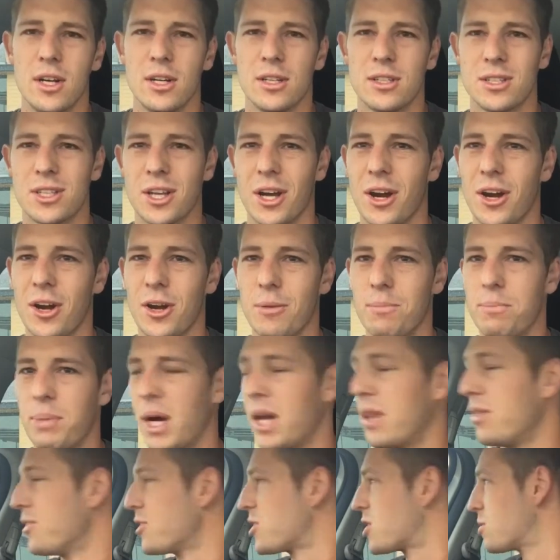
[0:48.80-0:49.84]
So,
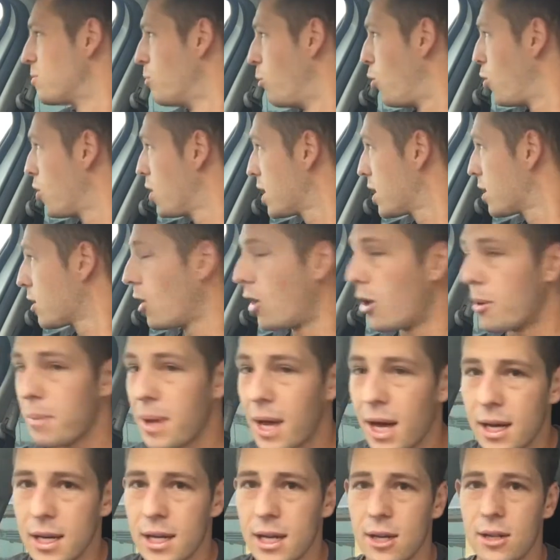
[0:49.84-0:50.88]
but this morning I'm
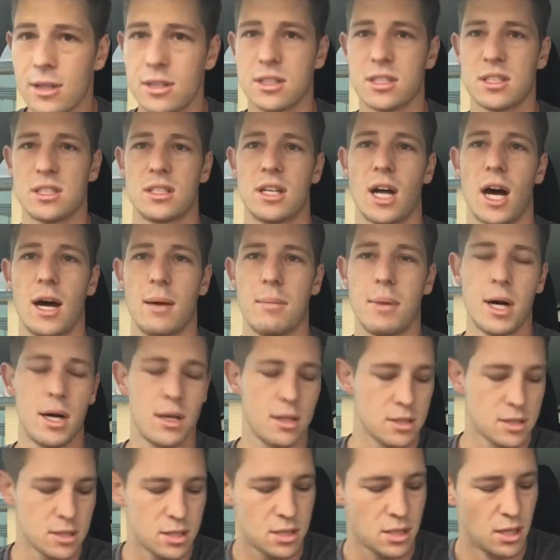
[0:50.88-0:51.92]
out here at
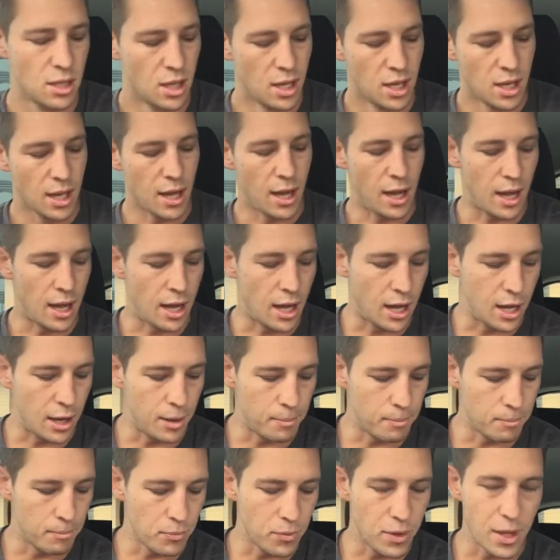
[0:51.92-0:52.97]
Starbucks,
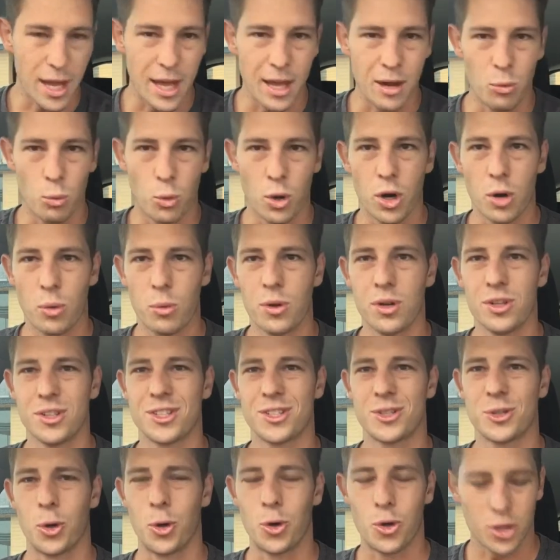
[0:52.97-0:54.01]
and what I wanted
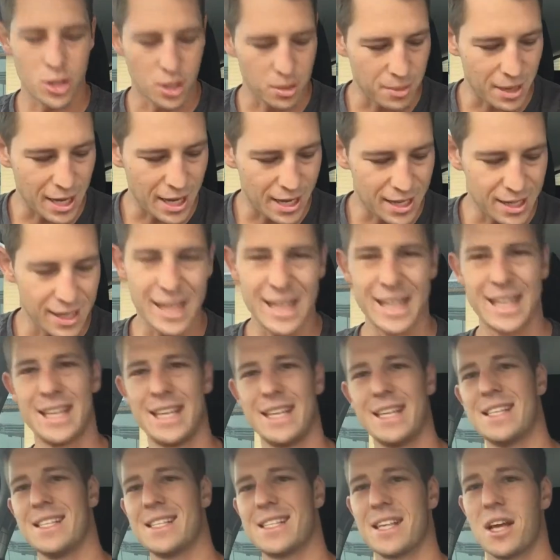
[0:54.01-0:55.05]
to talk about
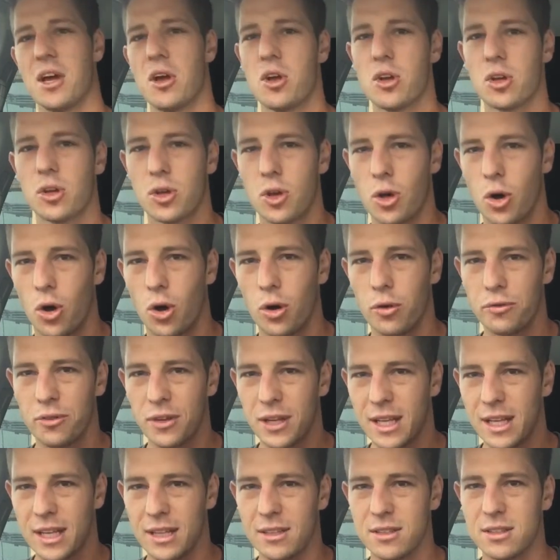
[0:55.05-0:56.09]
is
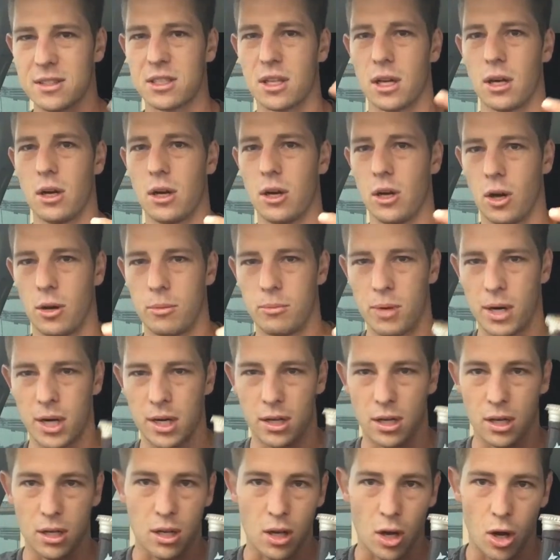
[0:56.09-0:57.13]
coffee. So I'm
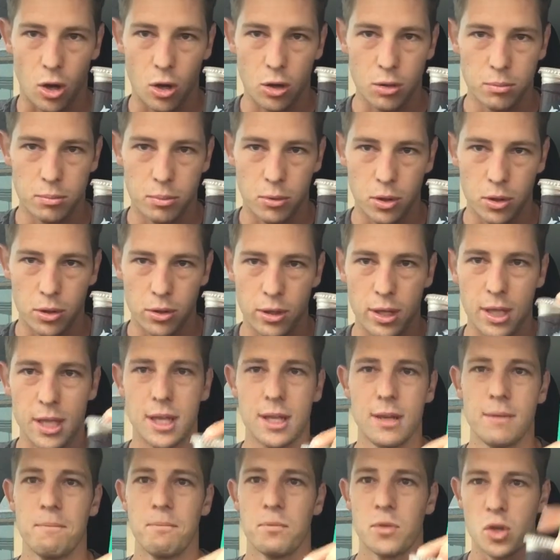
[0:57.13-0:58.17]
running a cold brew
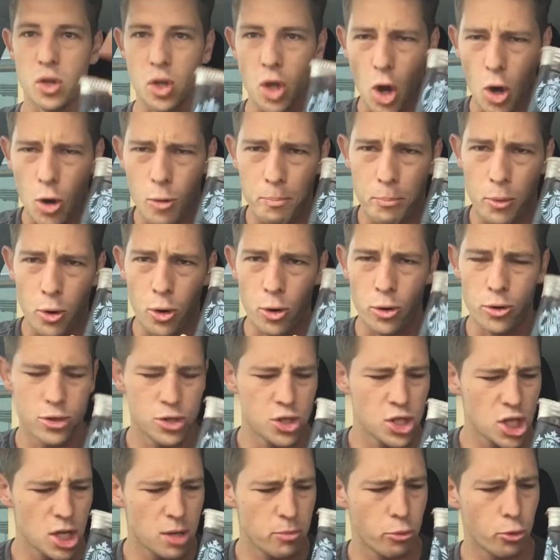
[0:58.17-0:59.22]
here. Cold brew,
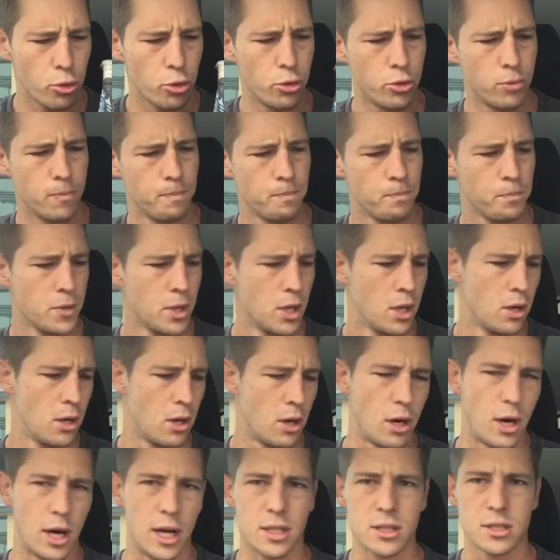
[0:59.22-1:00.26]
cheer brew.
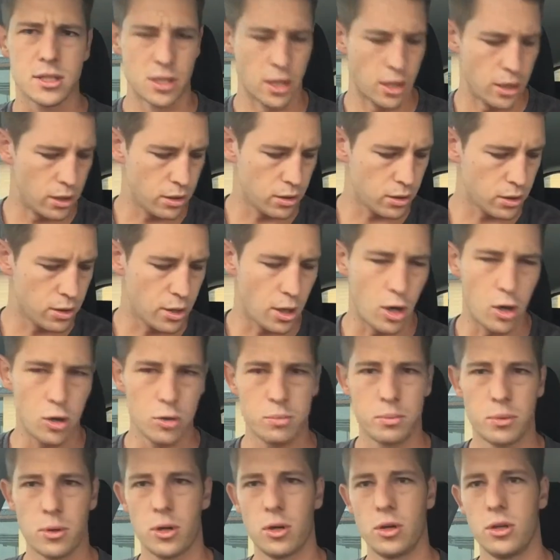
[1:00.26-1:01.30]
Alright, so
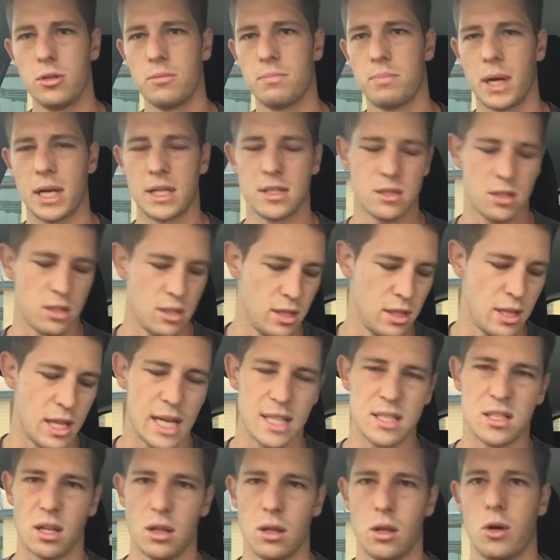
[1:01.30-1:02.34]
cold brew, basically
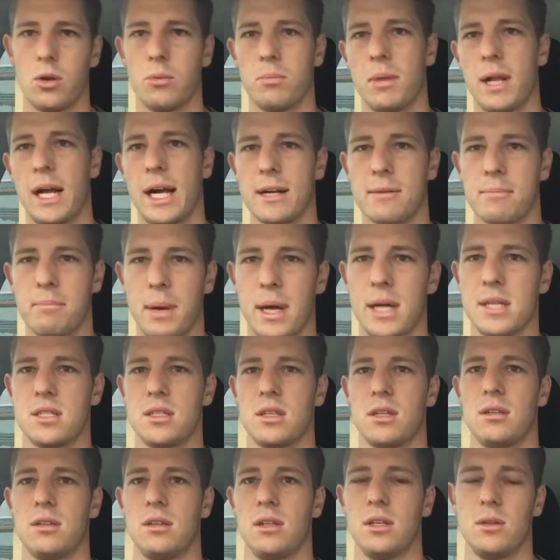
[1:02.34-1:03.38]
that's a long black
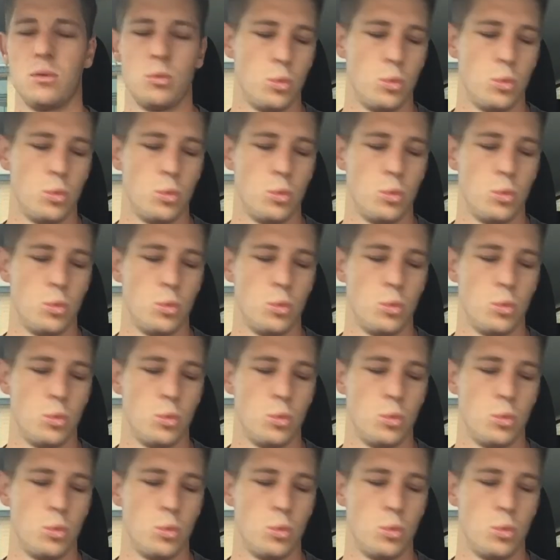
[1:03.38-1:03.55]
basically